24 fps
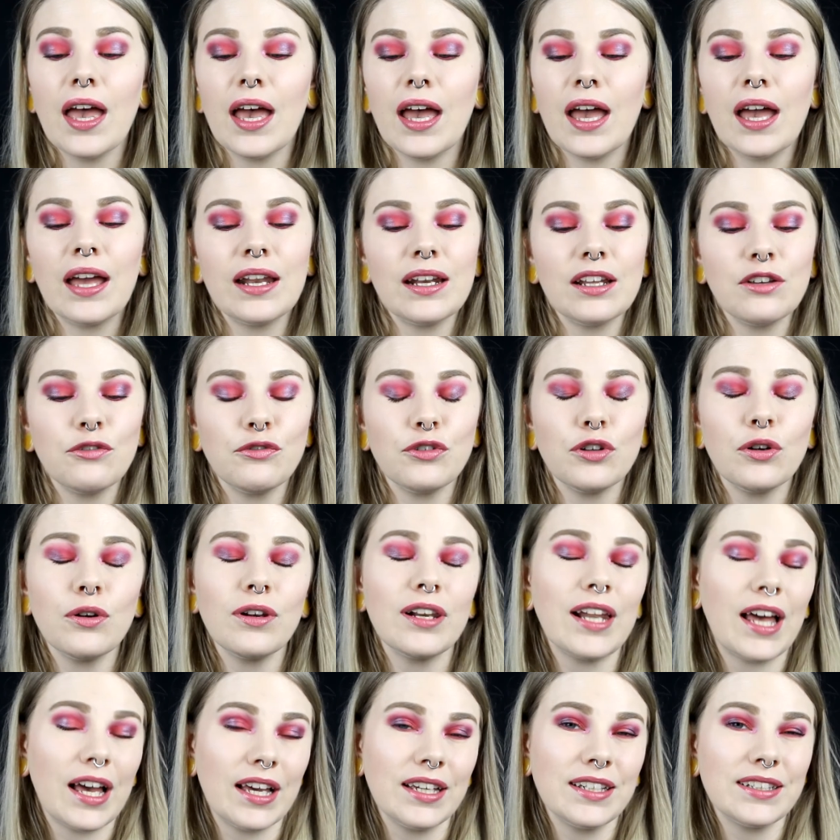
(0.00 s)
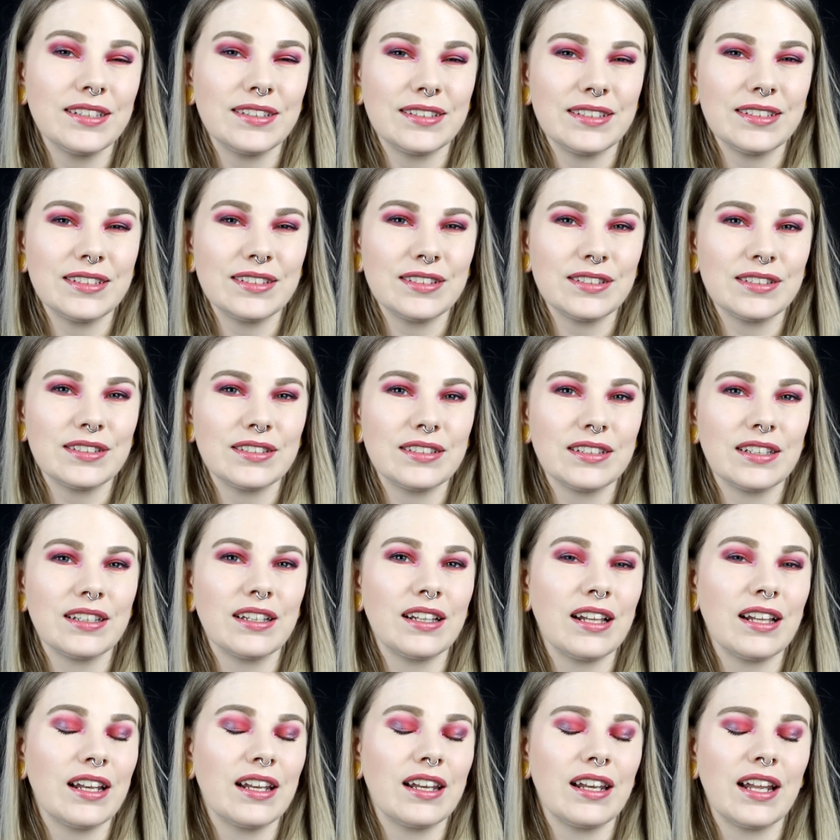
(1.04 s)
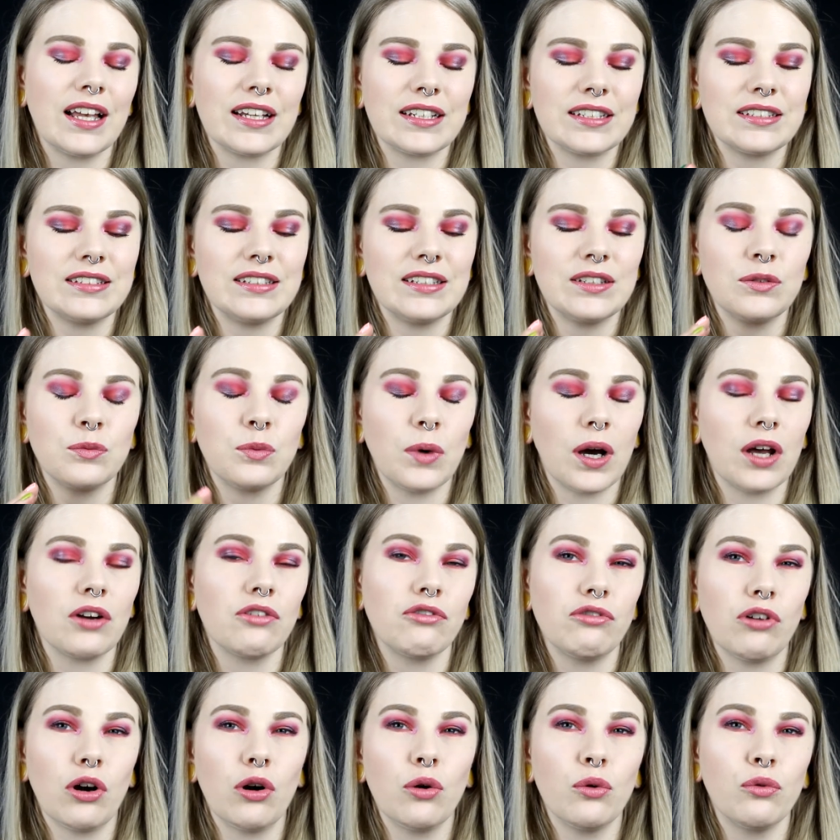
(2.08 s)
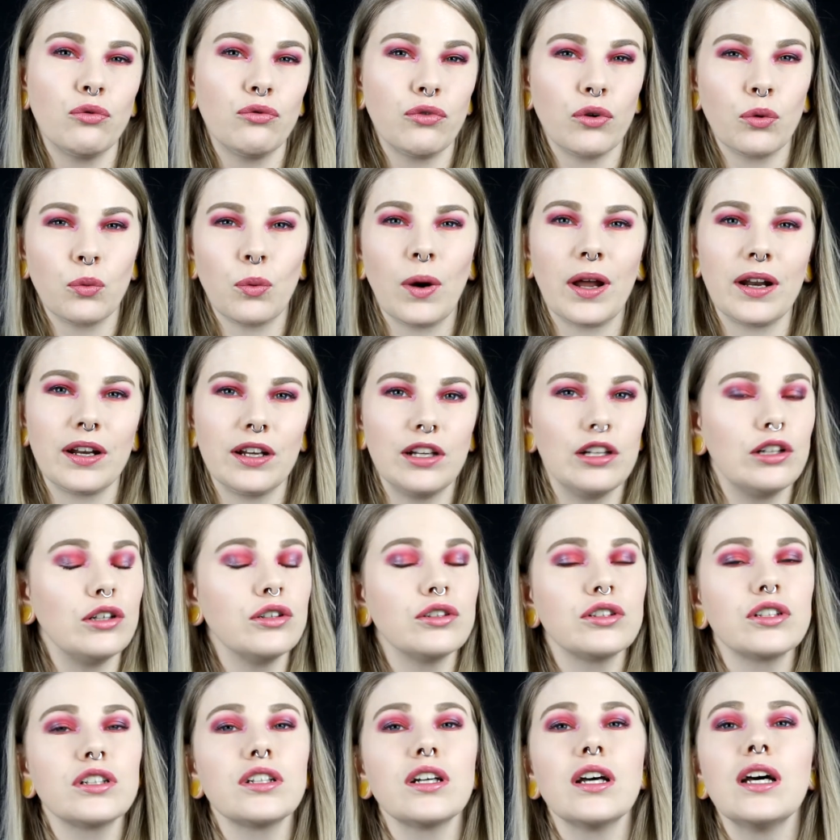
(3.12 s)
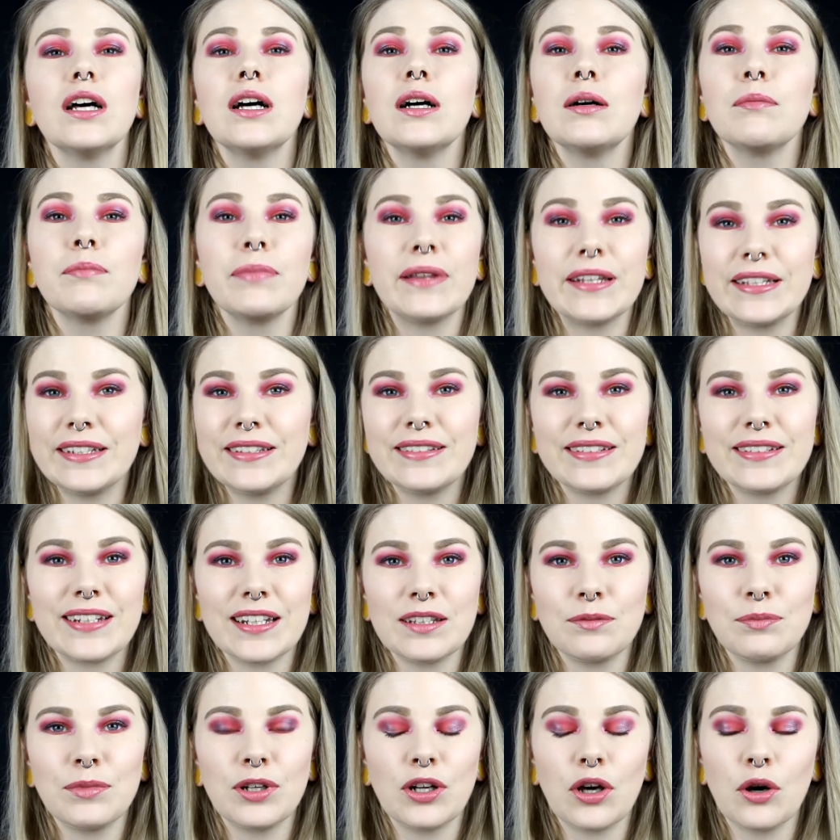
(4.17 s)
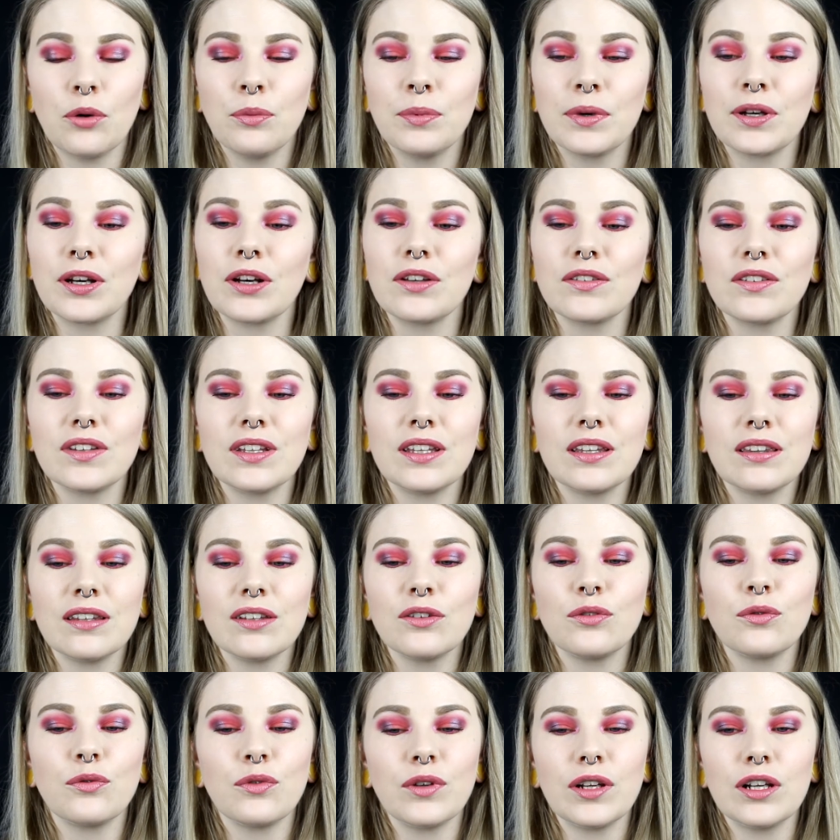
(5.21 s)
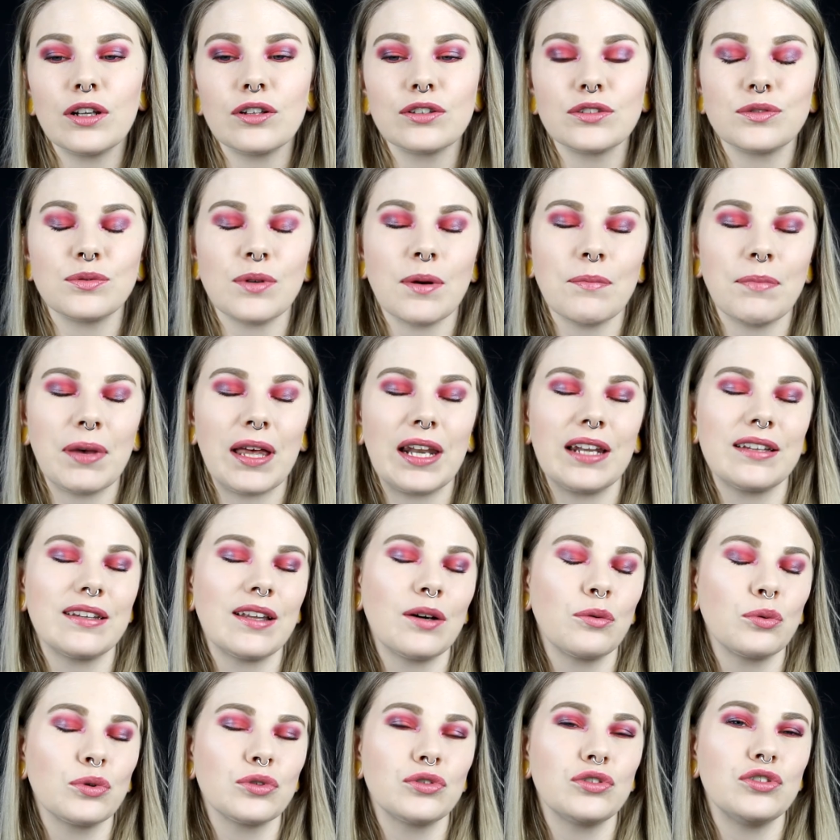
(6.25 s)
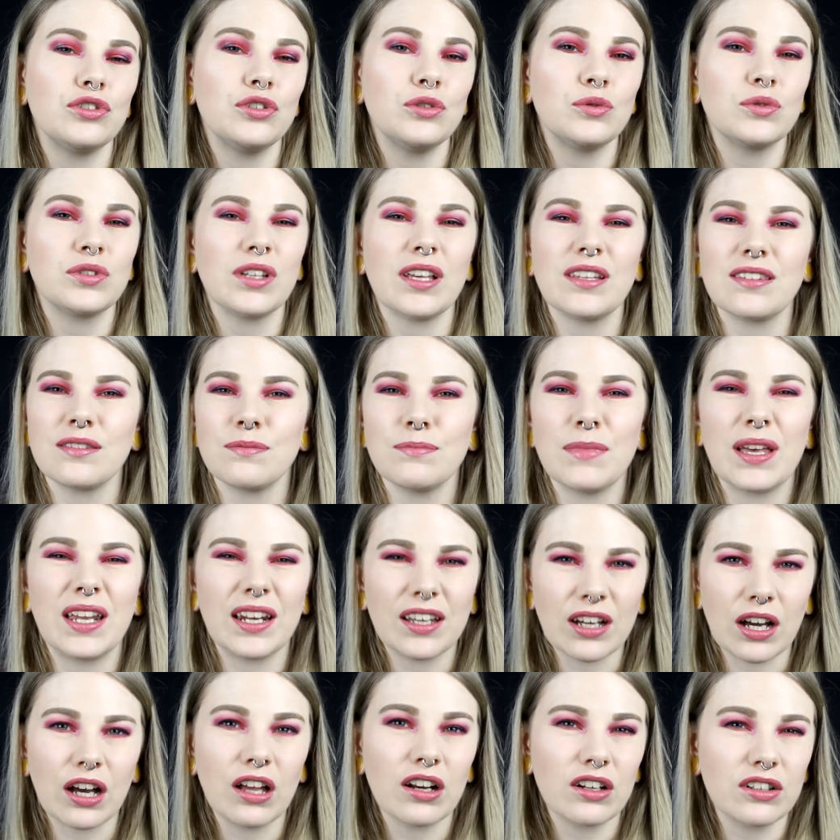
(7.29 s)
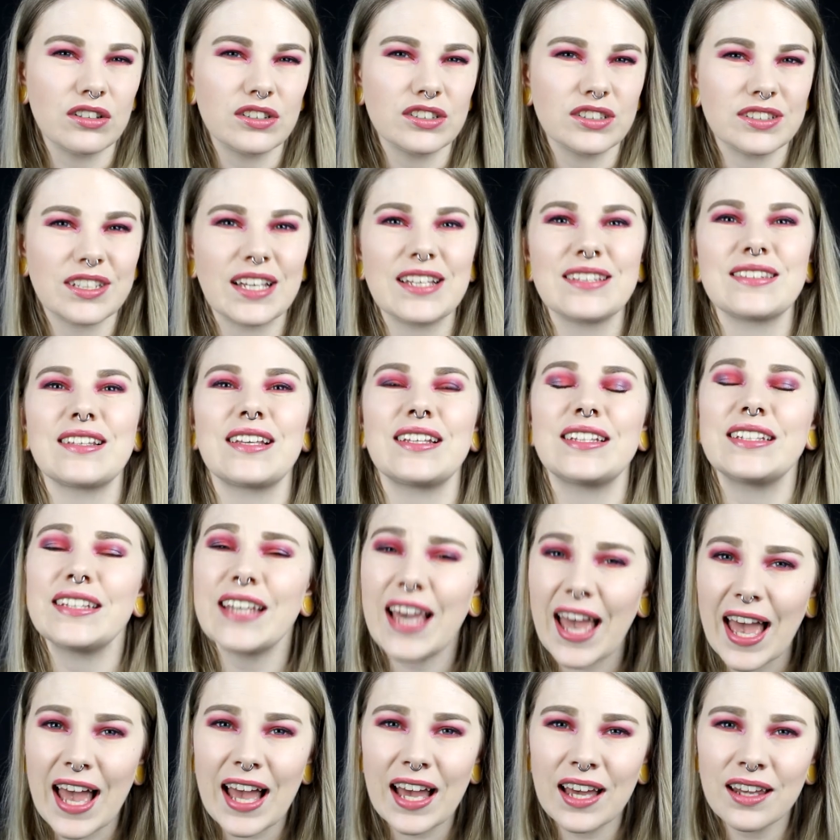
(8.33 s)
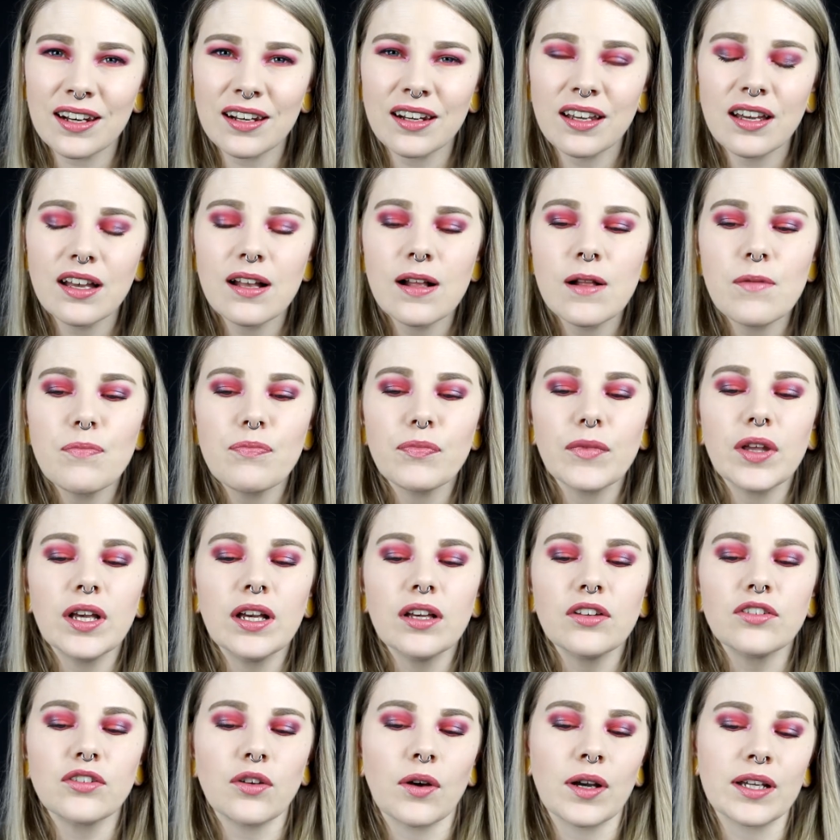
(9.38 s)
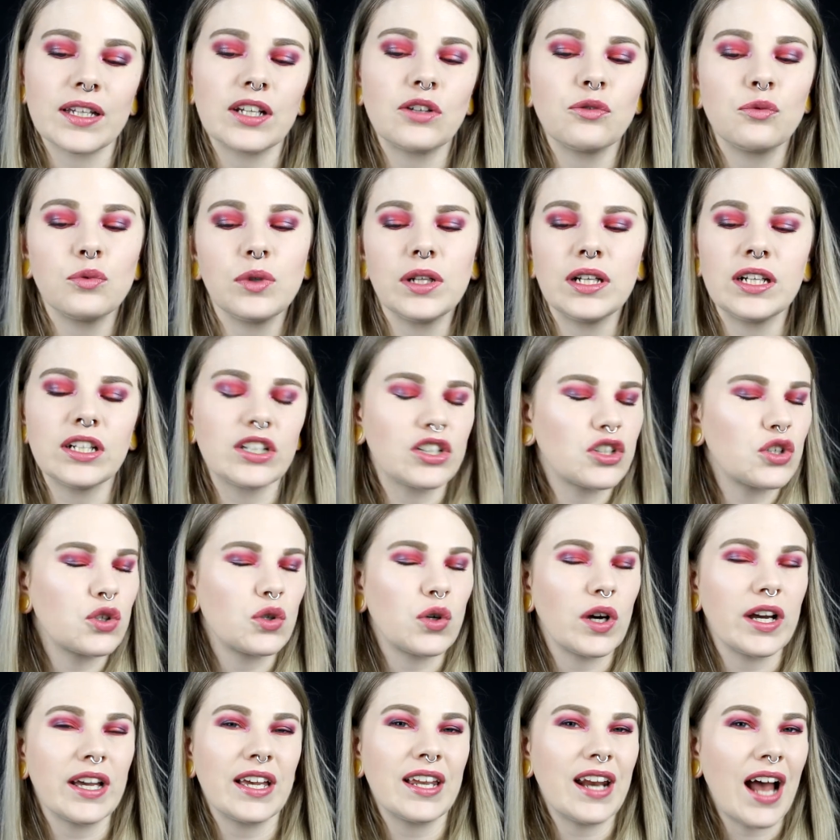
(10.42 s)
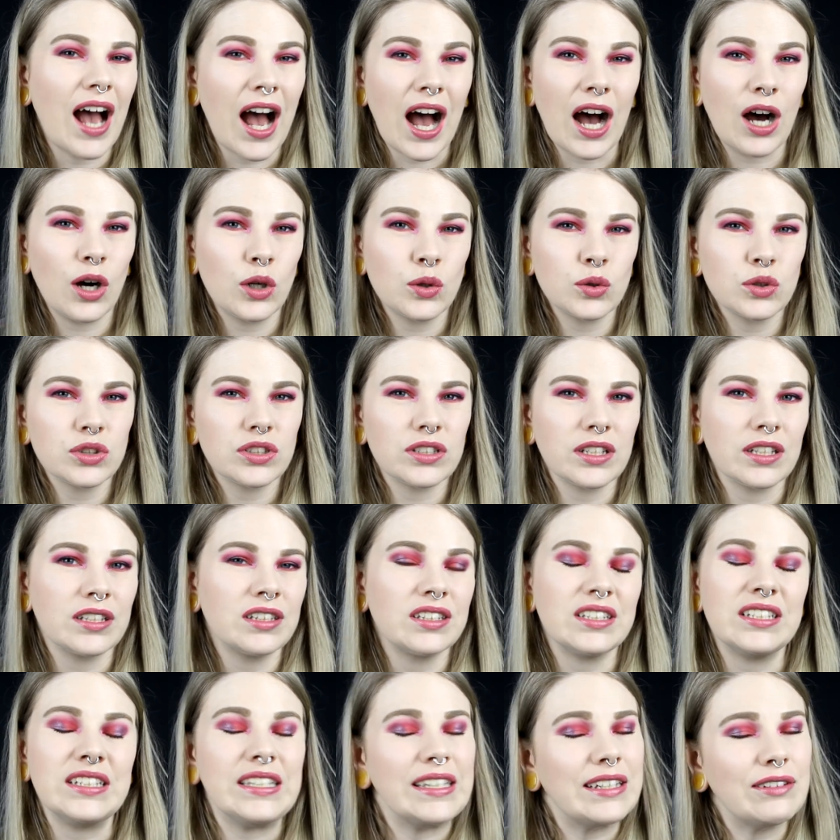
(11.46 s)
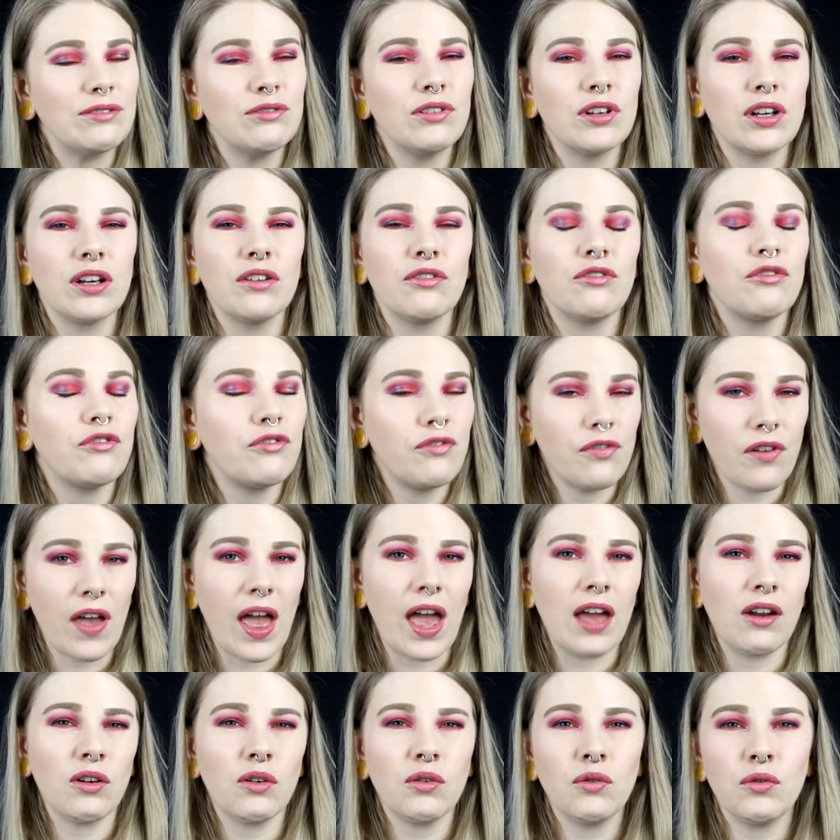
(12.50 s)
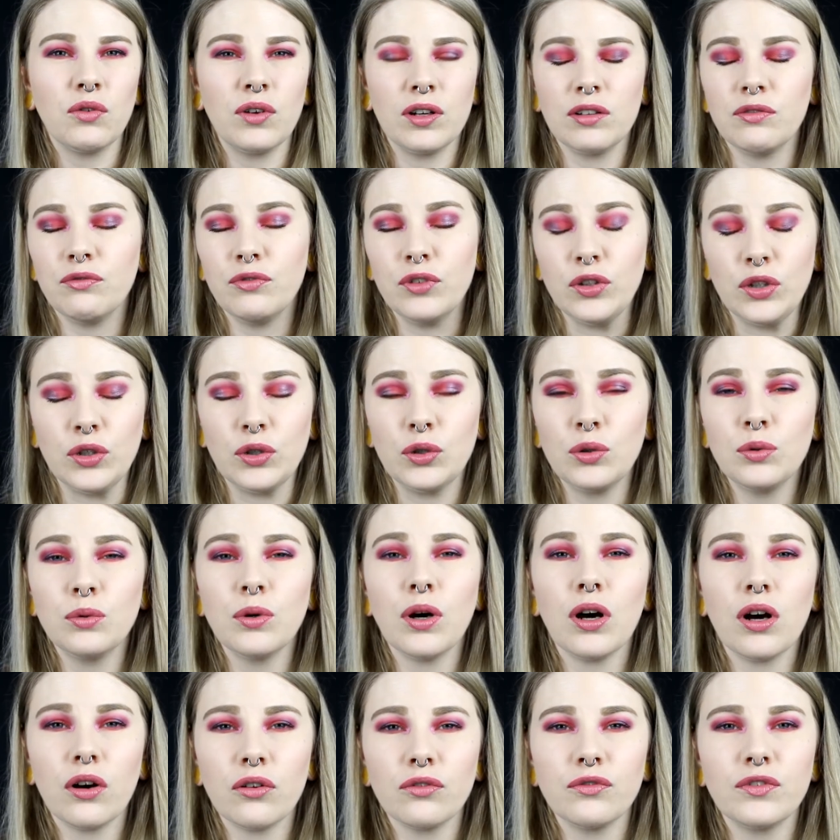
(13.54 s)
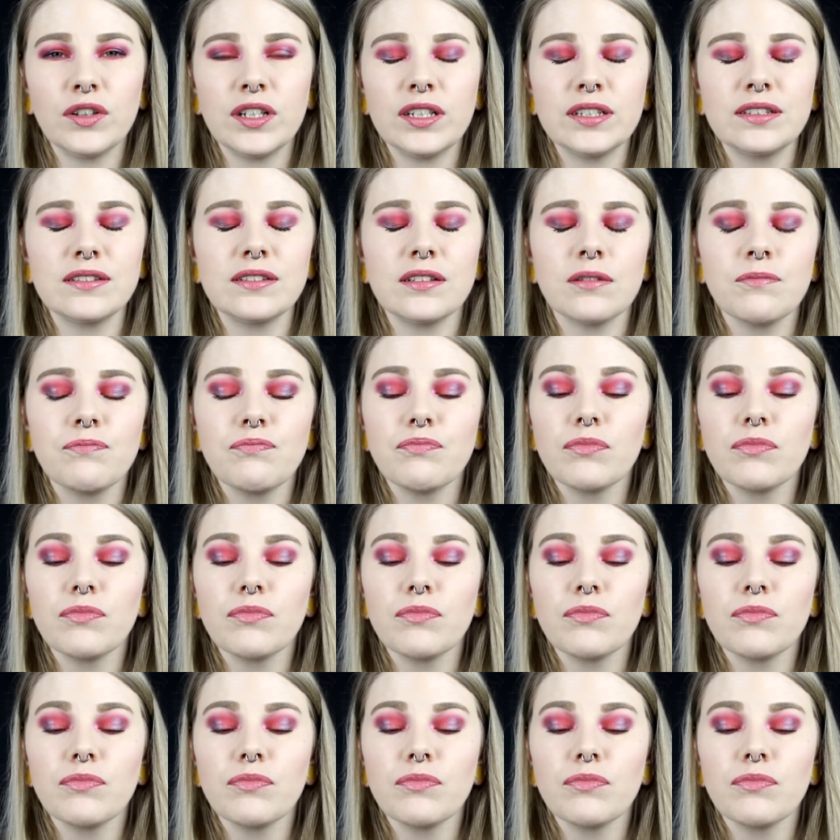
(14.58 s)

And if you like this, like I did one row for one look, please let me know because in this three looks one palette I want to use as many colors as I can so I can really try it out and give a fair review of it.